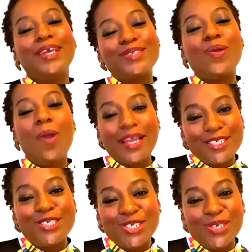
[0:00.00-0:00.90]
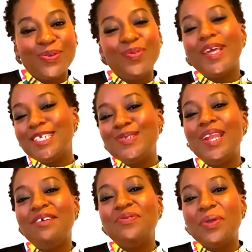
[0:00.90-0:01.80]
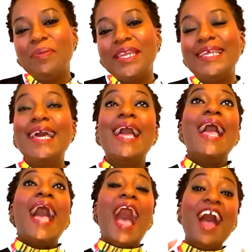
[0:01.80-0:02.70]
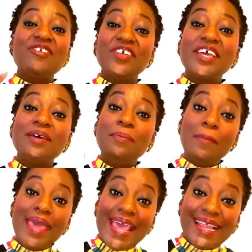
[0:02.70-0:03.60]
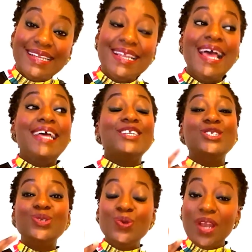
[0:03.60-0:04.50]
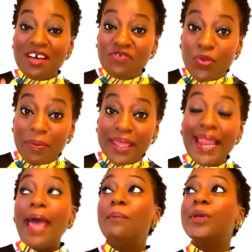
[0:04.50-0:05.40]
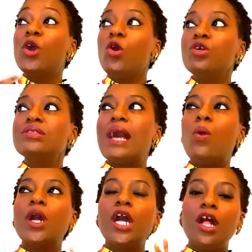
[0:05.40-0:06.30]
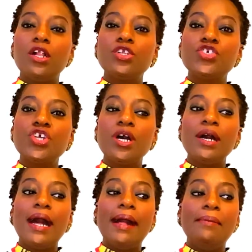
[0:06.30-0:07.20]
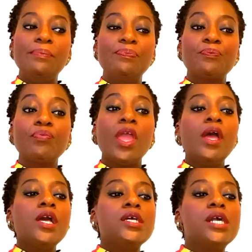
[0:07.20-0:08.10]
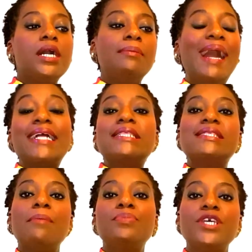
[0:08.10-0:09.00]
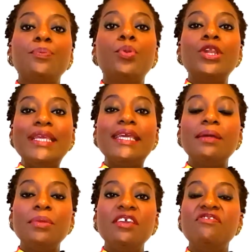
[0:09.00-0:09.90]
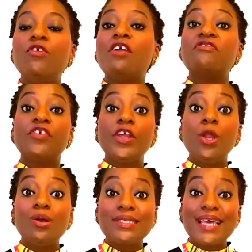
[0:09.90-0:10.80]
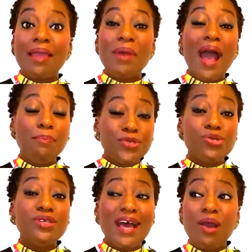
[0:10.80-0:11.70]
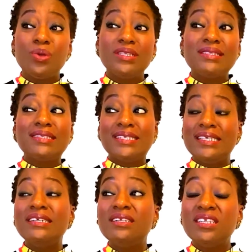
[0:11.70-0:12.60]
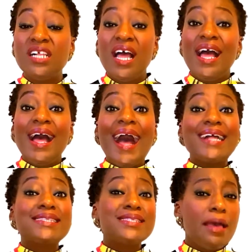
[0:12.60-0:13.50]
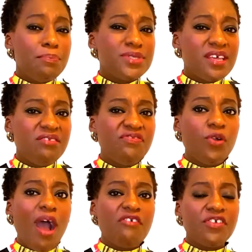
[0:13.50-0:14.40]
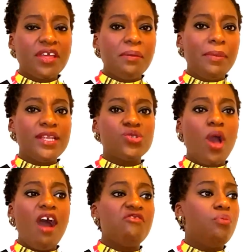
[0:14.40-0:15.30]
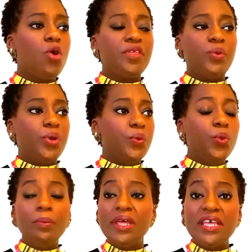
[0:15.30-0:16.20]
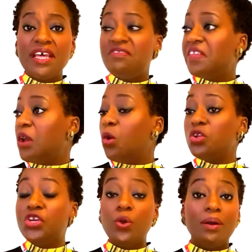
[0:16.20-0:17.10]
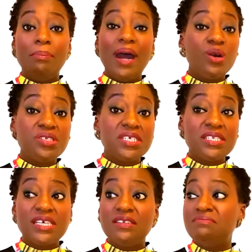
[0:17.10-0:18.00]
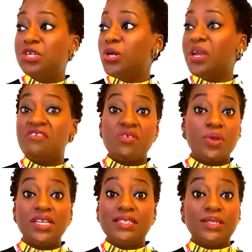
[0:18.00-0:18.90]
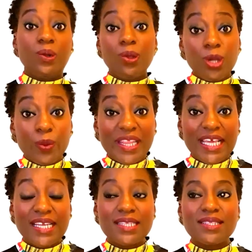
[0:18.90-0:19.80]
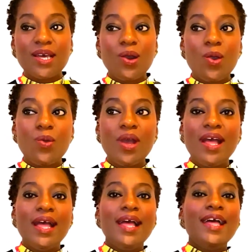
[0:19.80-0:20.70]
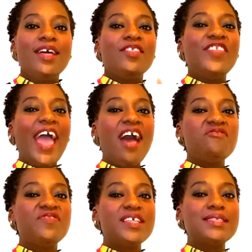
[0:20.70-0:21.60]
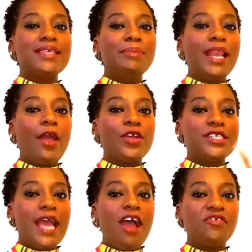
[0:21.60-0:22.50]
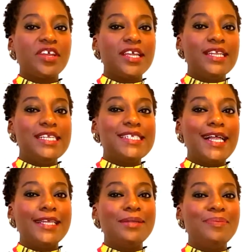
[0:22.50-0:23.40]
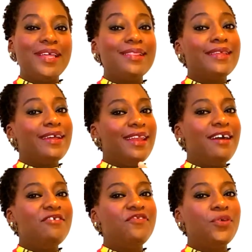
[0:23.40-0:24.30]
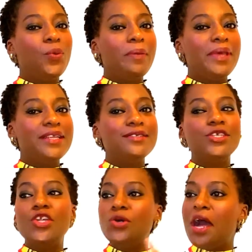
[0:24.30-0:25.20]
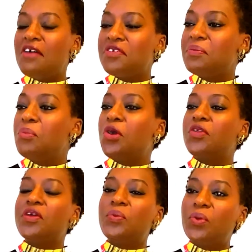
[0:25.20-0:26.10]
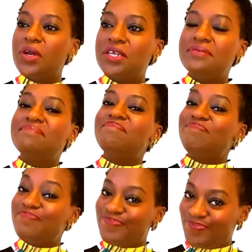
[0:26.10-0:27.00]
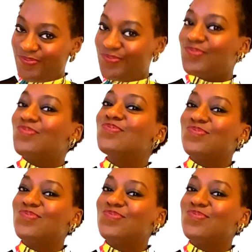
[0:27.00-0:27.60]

it's quite true. They do love women. African men do love women, and because our culture accepted polygamy for a very long time, up to now it's still accepted for African men to have more than one woman, and they all know about it, and everyone is cool with it. So they have this similarity, African and Italian men. Their love for women, having more than one,